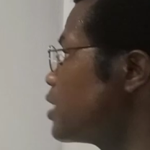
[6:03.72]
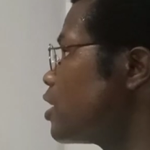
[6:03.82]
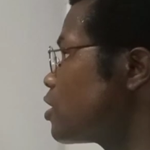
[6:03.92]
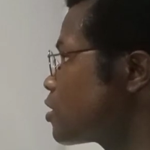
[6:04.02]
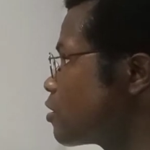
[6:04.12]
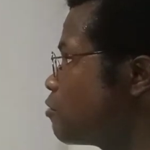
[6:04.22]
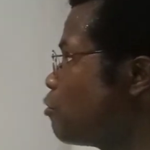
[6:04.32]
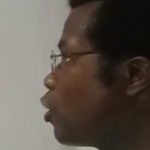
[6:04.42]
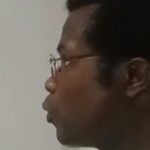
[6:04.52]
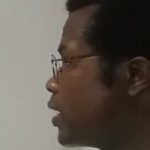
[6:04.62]
it does
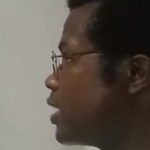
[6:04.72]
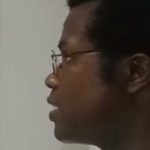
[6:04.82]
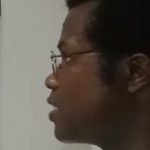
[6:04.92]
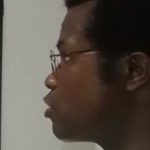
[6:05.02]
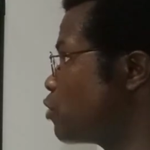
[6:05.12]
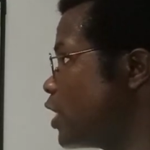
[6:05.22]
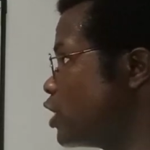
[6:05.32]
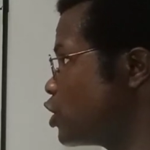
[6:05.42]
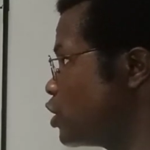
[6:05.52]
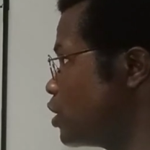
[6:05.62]
fall within this
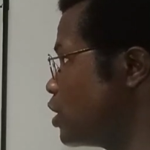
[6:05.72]
range.